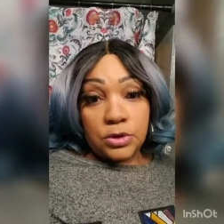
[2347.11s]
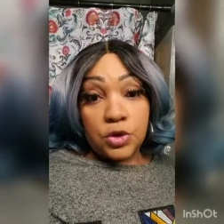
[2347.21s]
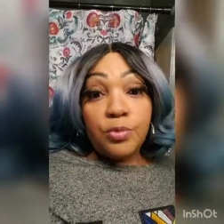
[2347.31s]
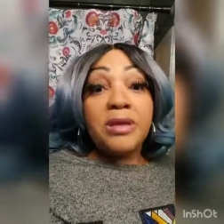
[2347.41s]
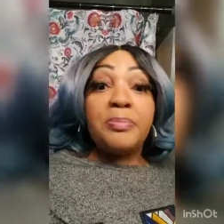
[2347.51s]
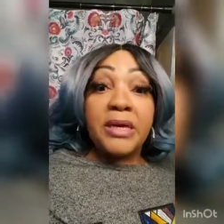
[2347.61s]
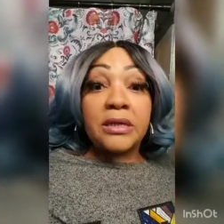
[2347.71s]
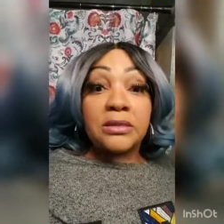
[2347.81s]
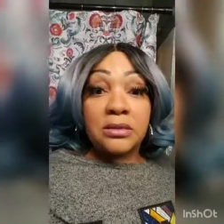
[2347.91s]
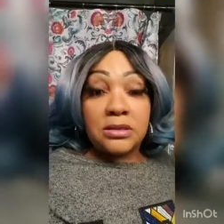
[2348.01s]
To be
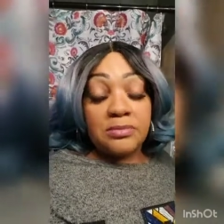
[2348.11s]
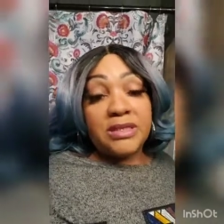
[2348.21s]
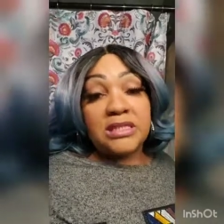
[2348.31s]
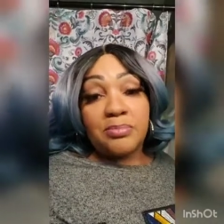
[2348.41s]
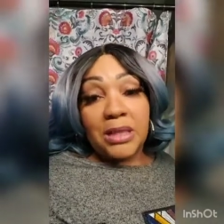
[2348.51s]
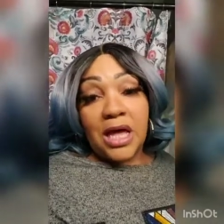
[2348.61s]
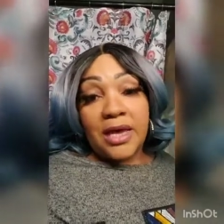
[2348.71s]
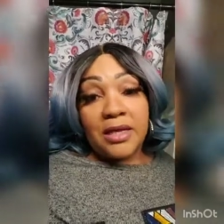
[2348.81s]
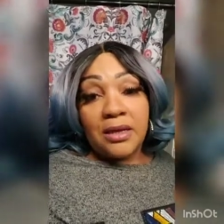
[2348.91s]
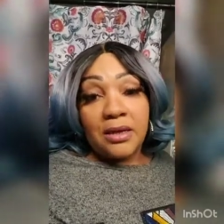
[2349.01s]
picked, to be
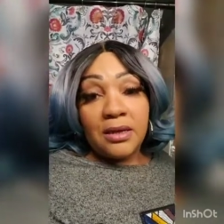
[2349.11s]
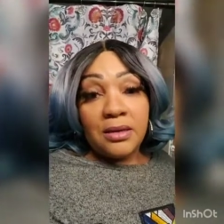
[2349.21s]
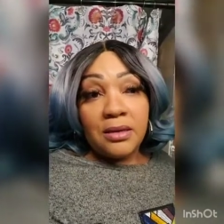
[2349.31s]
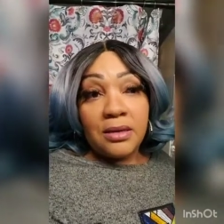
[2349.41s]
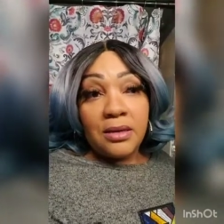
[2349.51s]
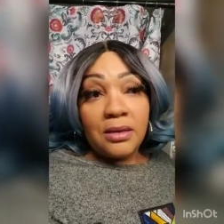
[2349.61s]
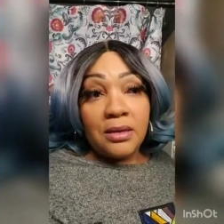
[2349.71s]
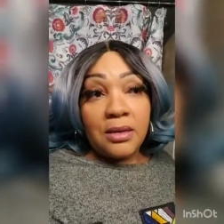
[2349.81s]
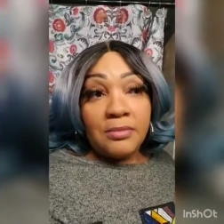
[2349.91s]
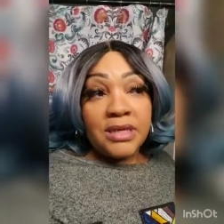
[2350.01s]
supply,
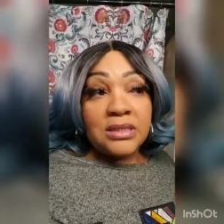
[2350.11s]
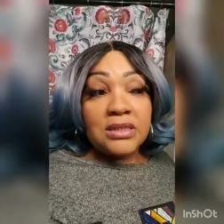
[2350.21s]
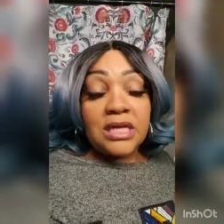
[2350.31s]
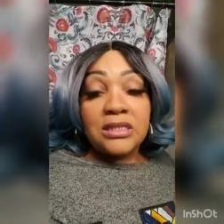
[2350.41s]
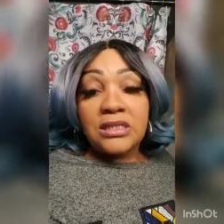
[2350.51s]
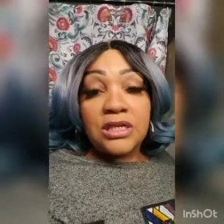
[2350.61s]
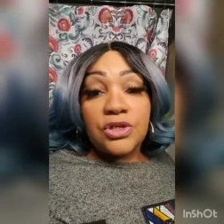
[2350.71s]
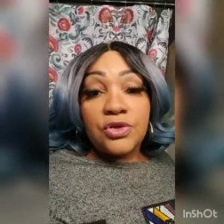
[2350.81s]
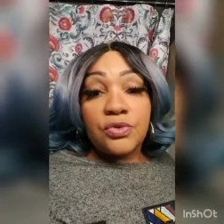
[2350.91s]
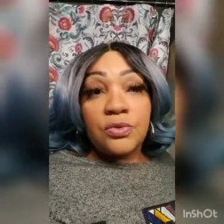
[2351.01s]
Because they
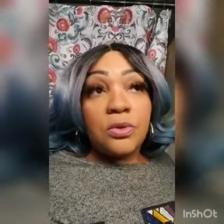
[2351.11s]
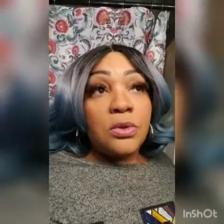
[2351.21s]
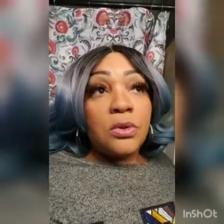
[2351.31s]
see you